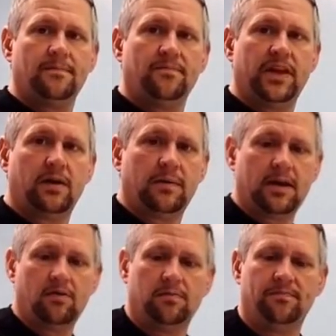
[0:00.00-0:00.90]
There we go.
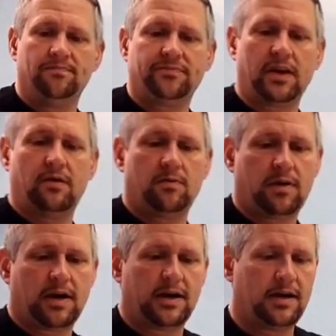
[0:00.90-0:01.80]

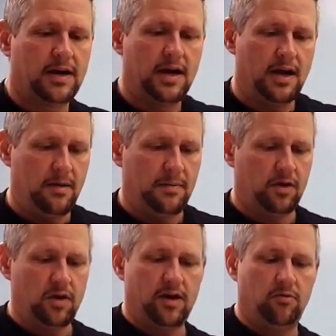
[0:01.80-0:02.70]
Alright, I'm going to go
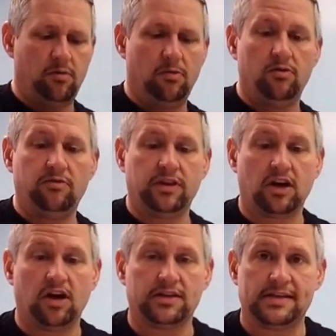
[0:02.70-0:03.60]
ahead and remove the
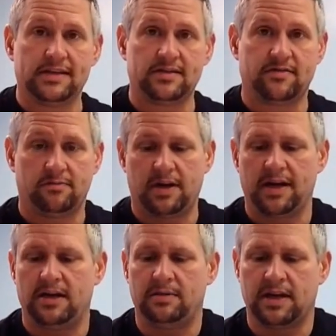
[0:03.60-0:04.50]
contents from my
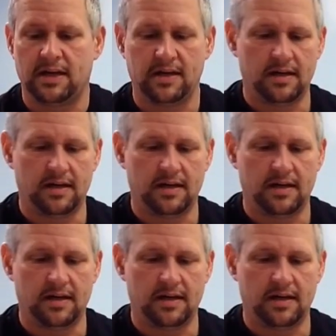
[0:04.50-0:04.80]
enema kit.